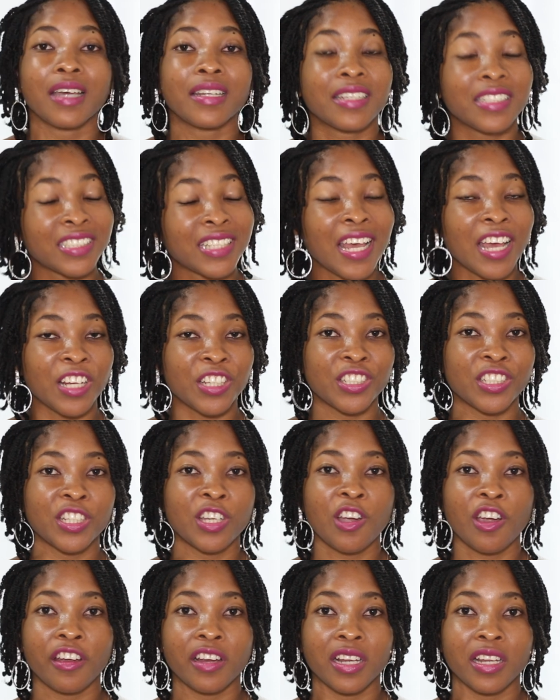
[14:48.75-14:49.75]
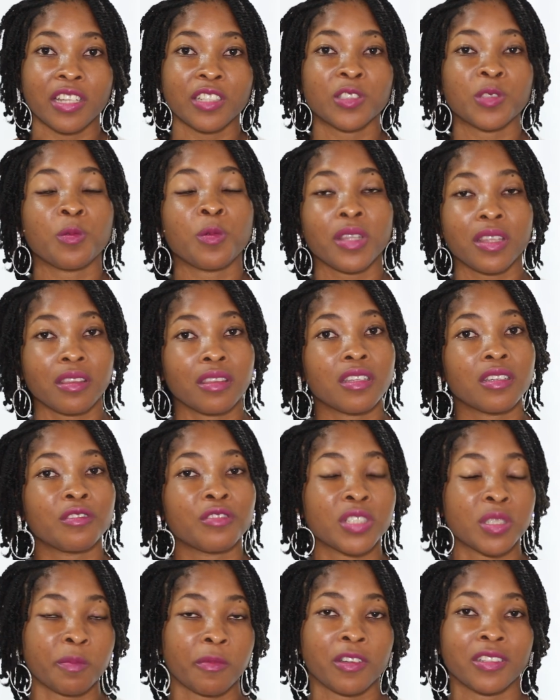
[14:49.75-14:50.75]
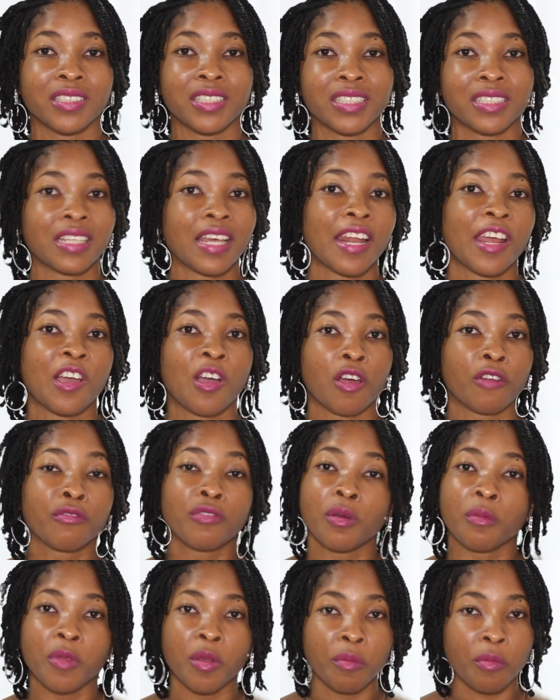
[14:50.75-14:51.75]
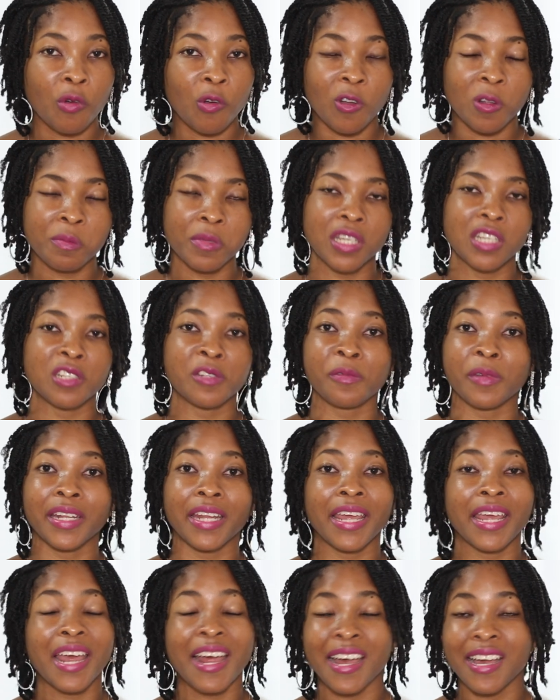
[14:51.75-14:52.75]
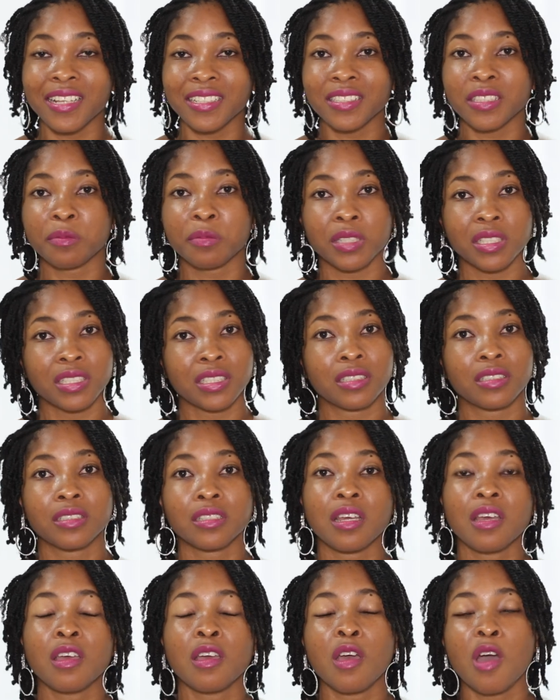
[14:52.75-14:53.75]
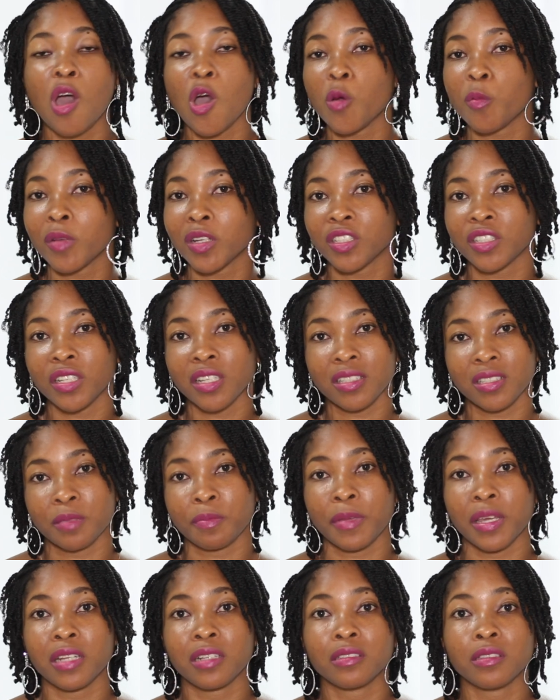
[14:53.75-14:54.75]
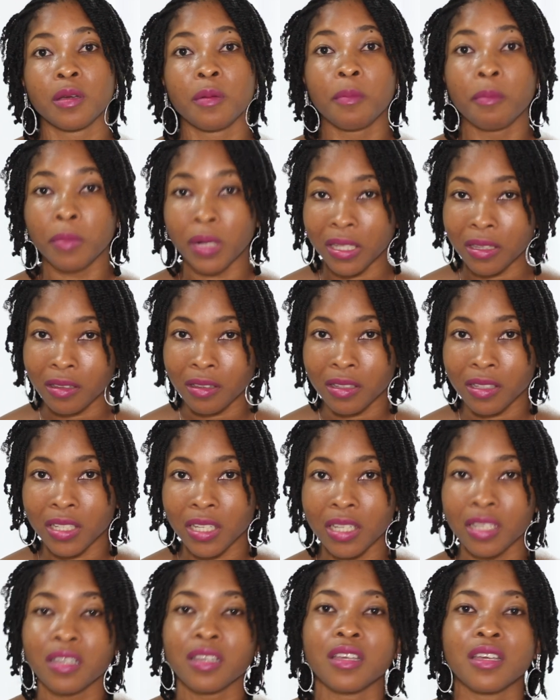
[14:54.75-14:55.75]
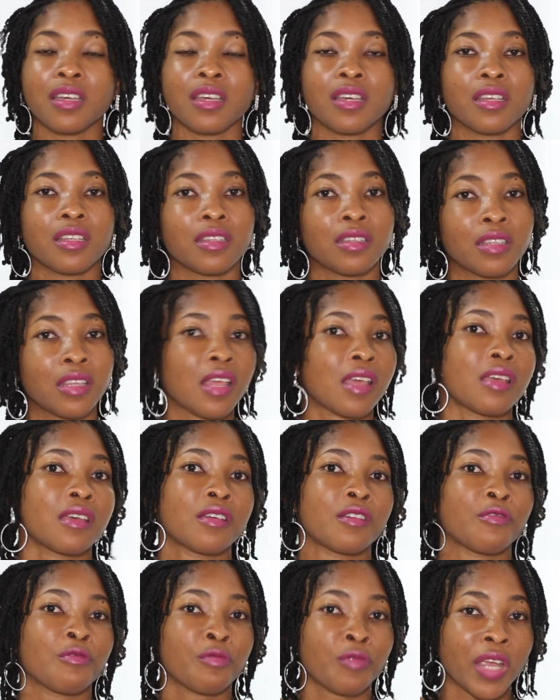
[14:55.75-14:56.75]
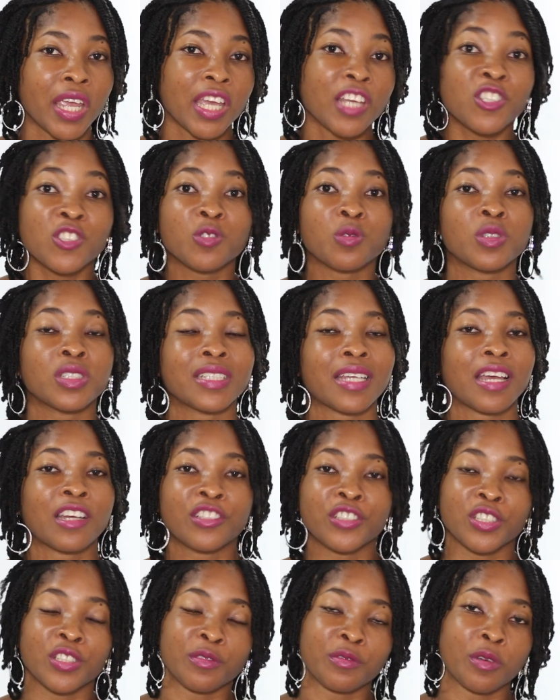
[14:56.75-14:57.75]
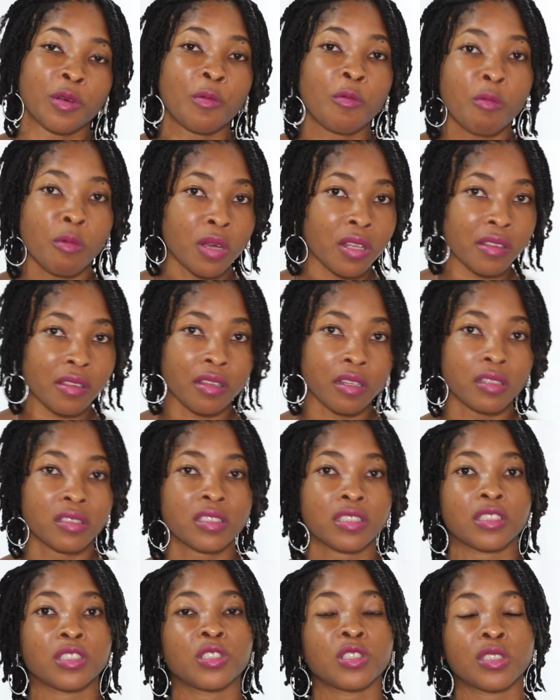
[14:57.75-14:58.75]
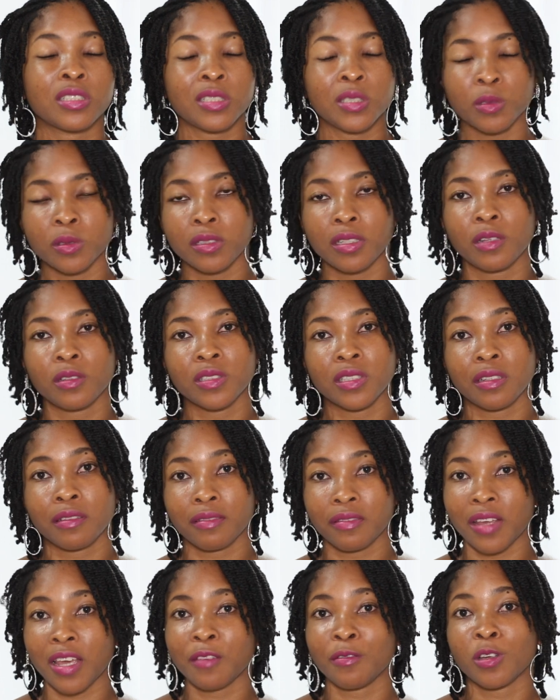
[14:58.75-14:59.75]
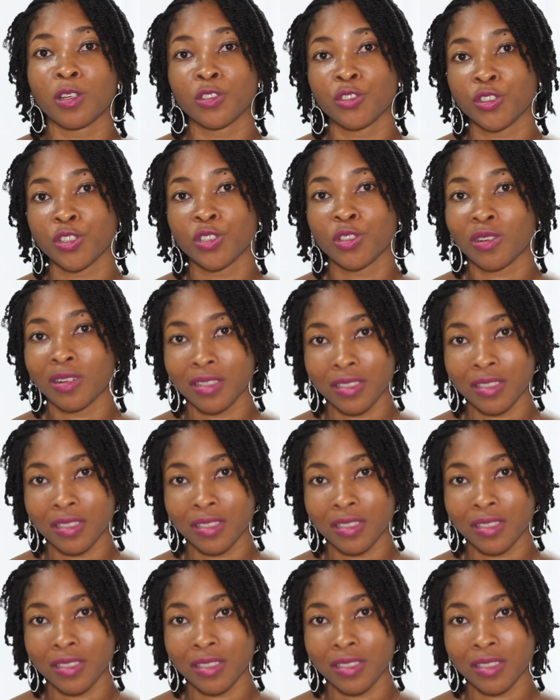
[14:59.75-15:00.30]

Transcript: And this actually correlates with the responses that I got from the poll, because when I asked persons how much they spend monthly, the range was actually from $1,000 to $2,500.